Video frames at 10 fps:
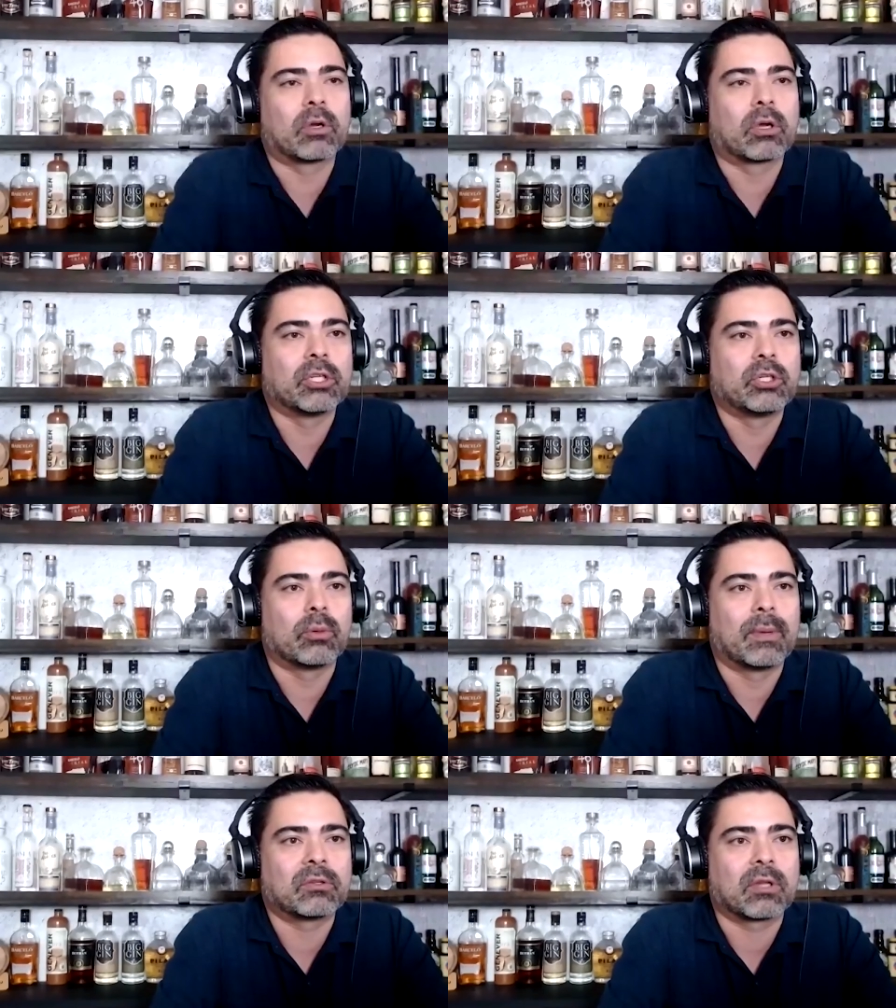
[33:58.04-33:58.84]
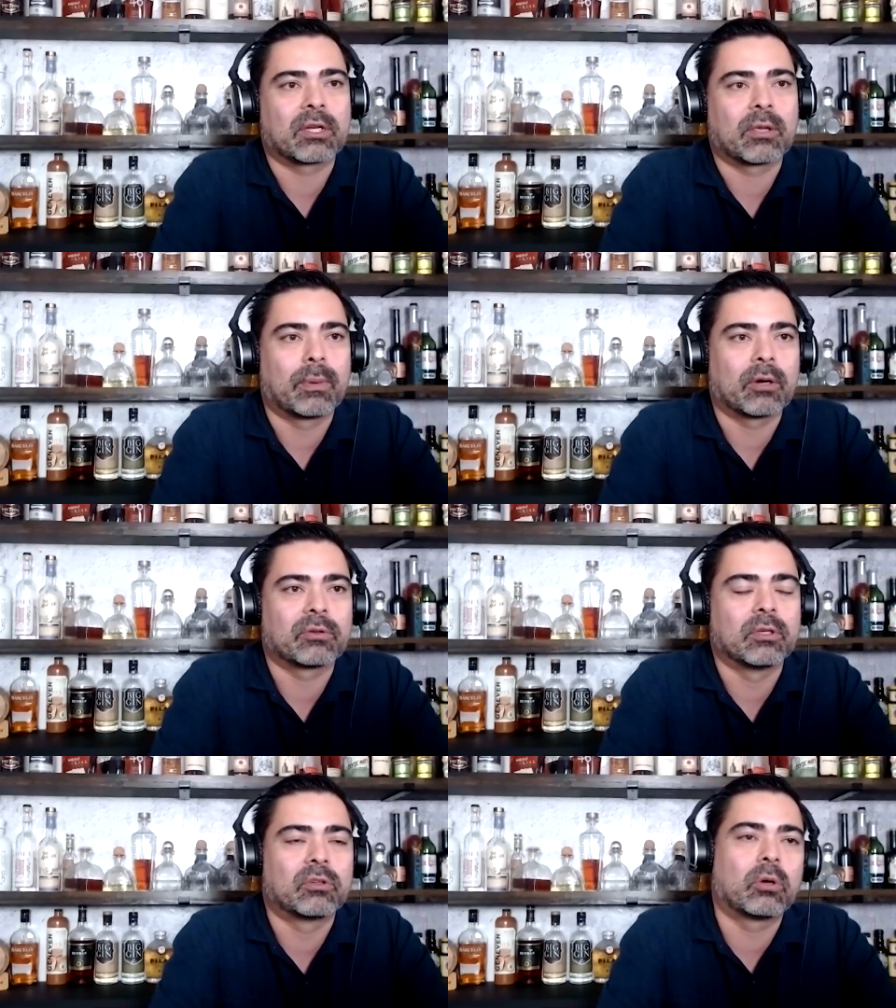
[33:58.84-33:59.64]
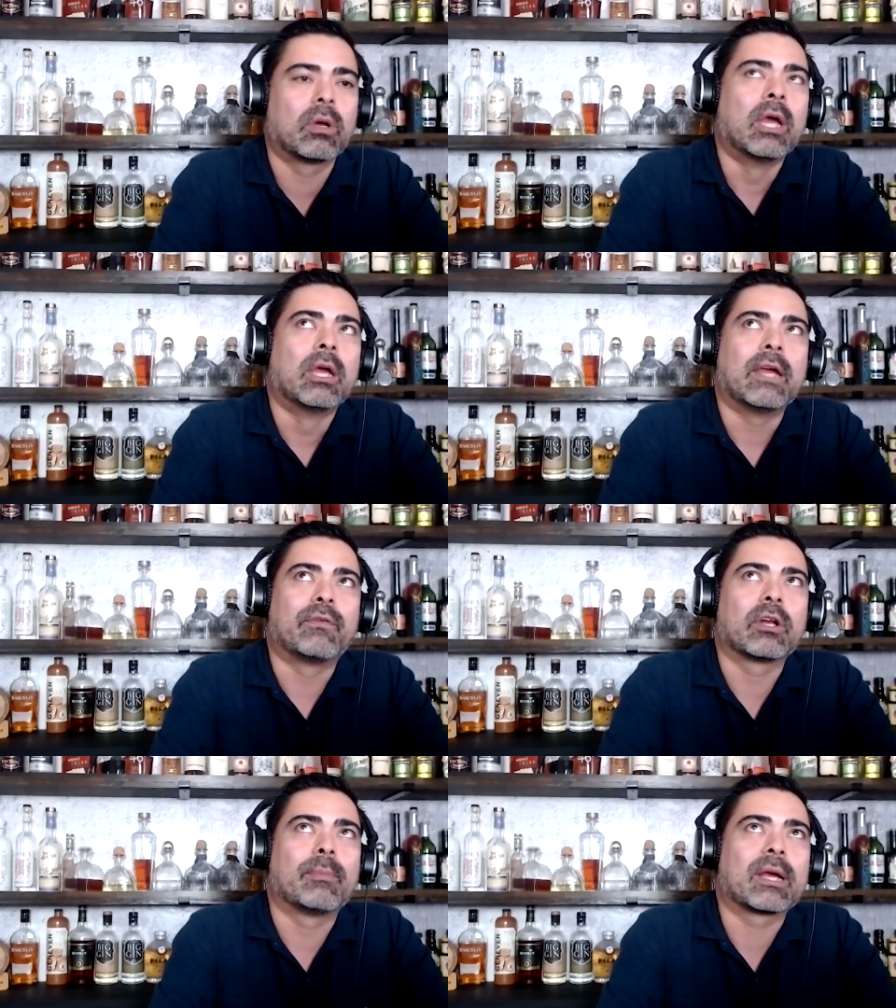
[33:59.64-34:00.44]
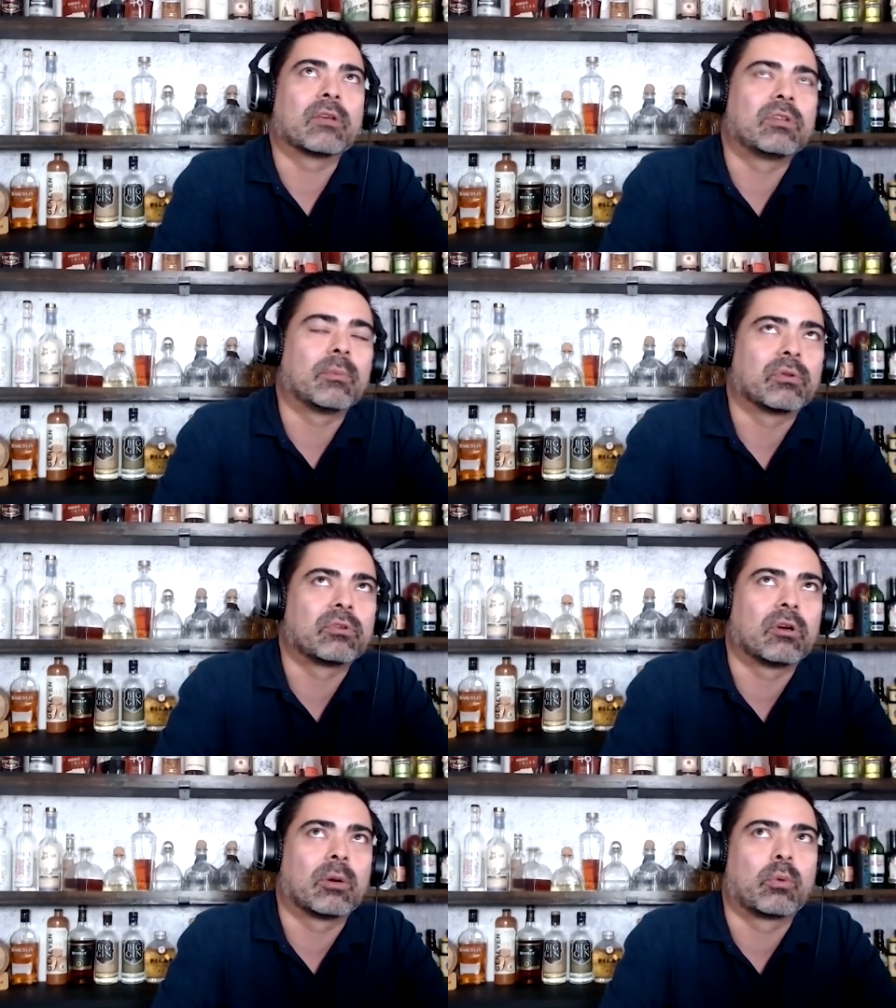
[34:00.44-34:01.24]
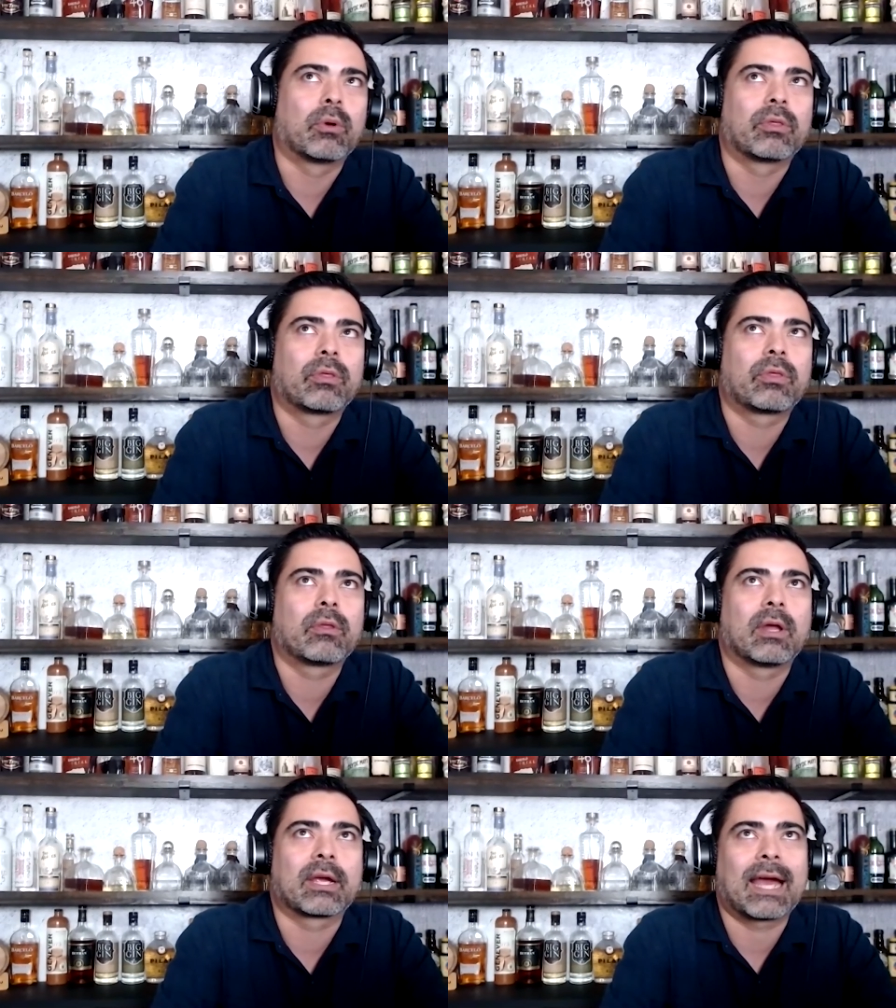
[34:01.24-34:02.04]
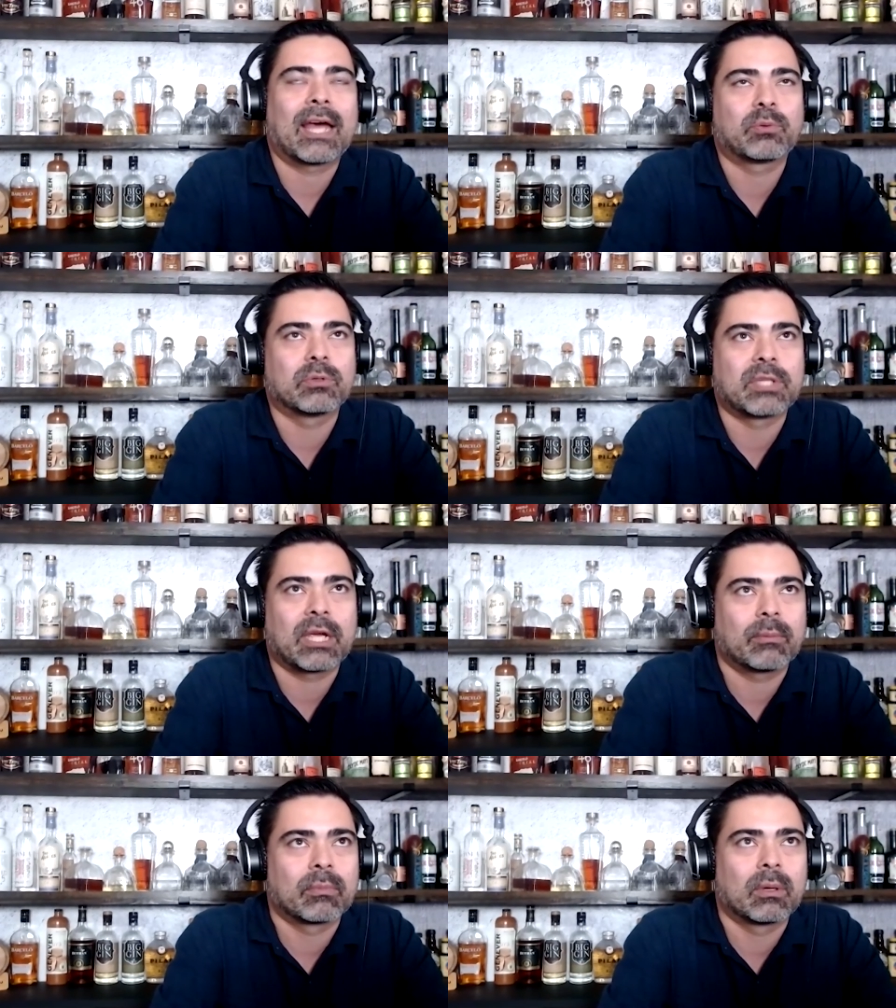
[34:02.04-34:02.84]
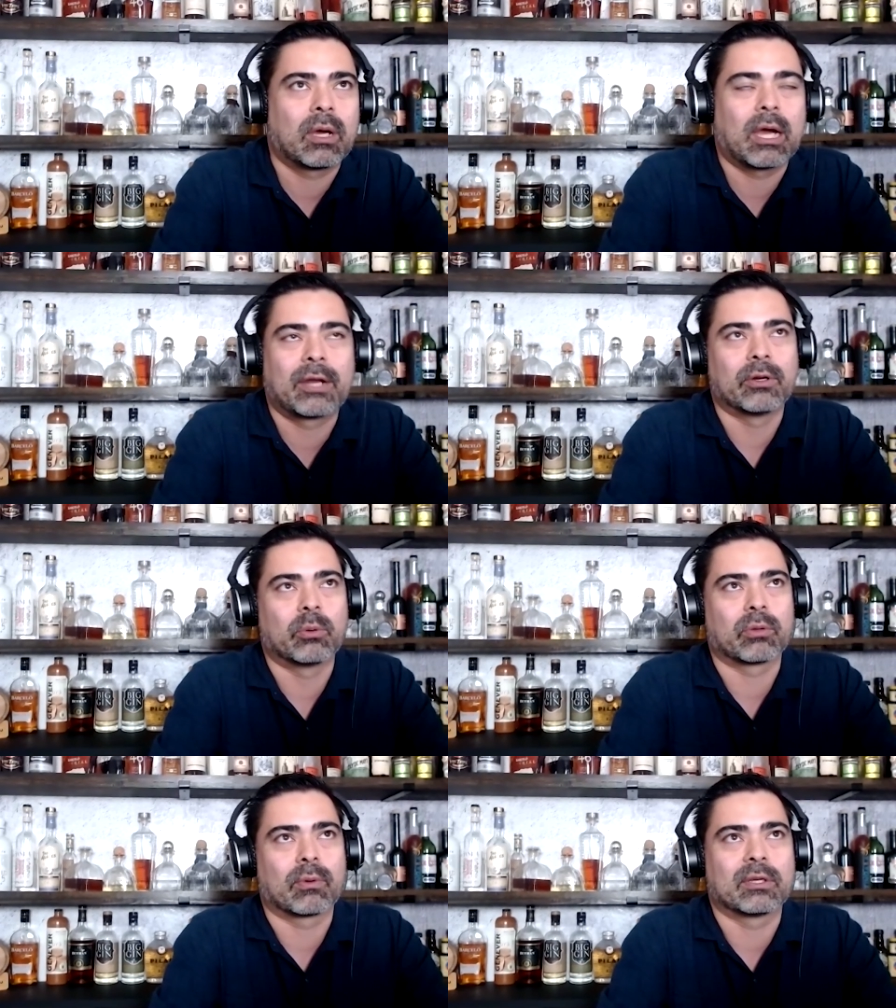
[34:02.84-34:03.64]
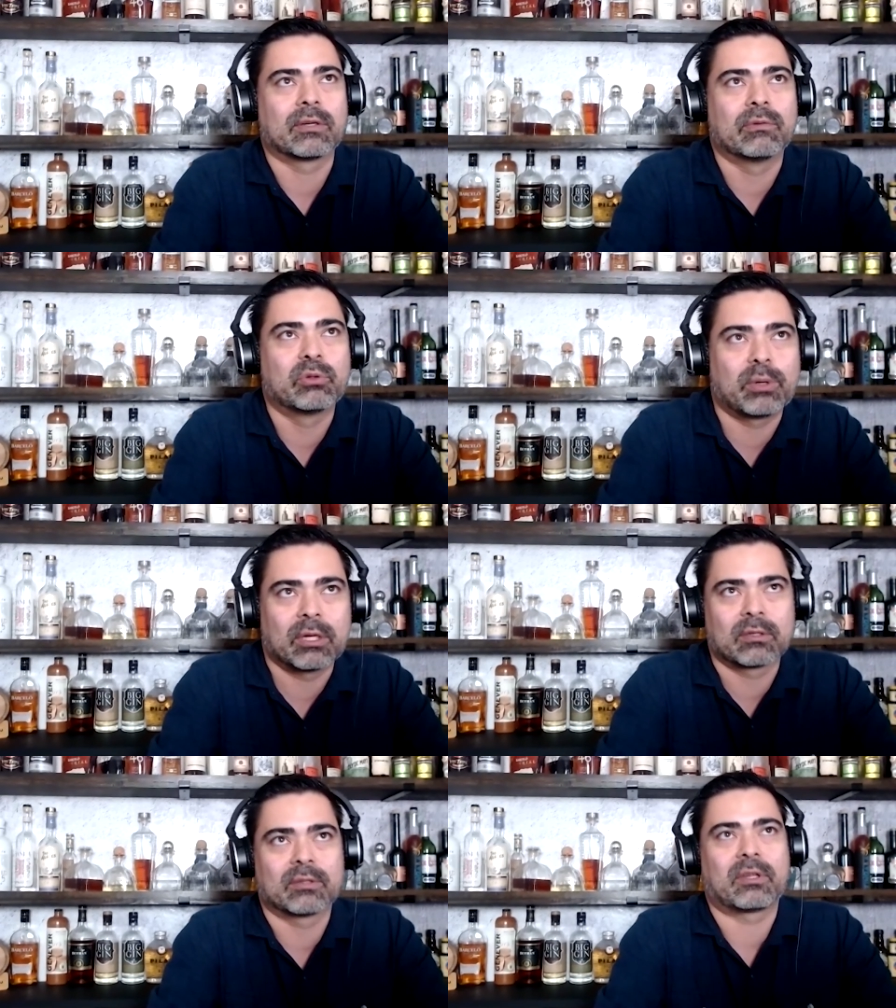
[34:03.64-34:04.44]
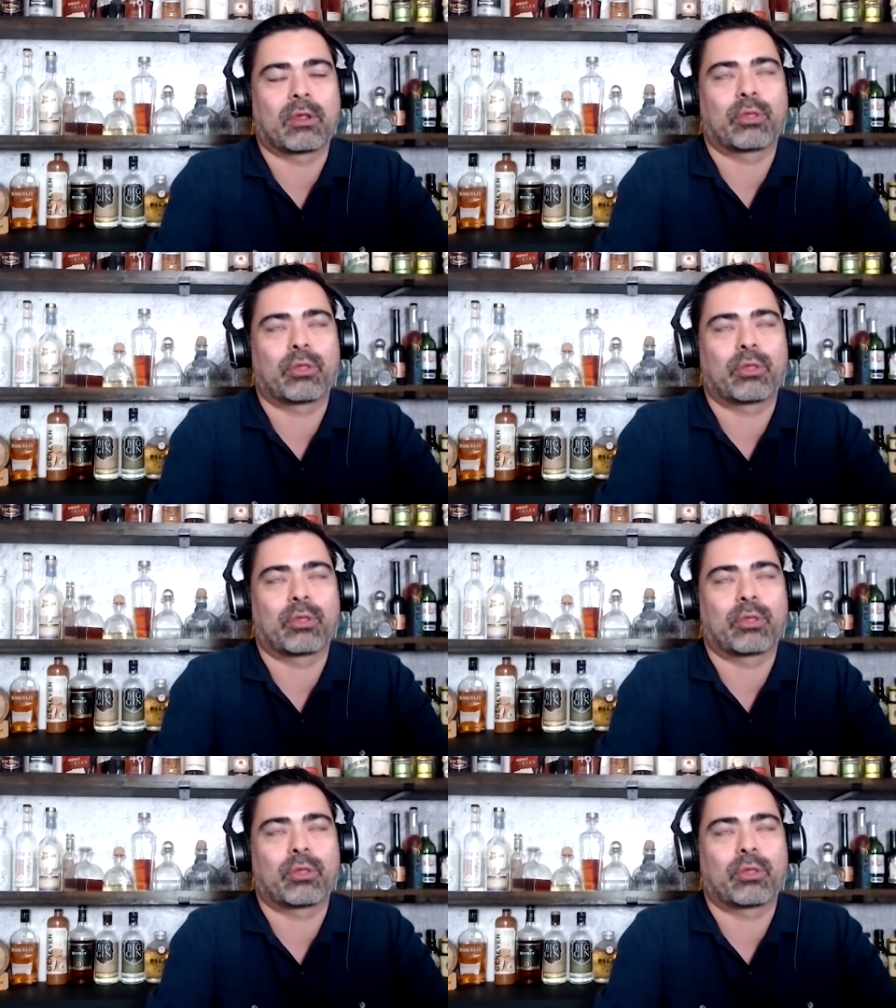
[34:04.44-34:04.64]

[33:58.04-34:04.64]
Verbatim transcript: you're going to do a baseline comparison, so if you're going to make a simple syrup with like aspartame, uh, I don't know what the relative sweetness. Let's say